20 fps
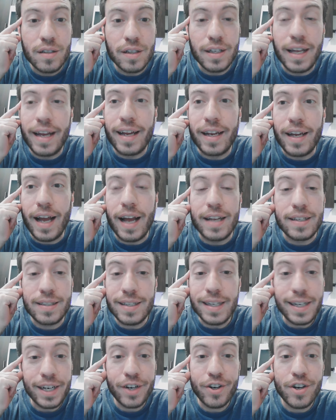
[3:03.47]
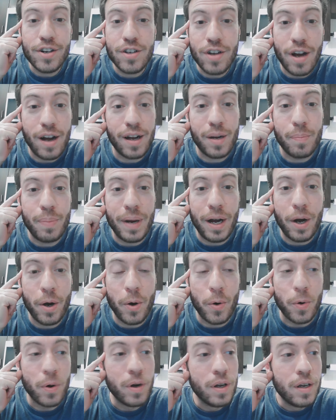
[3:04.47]
Like I sit here and talk
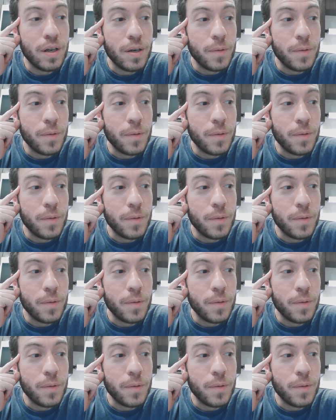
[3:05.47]
about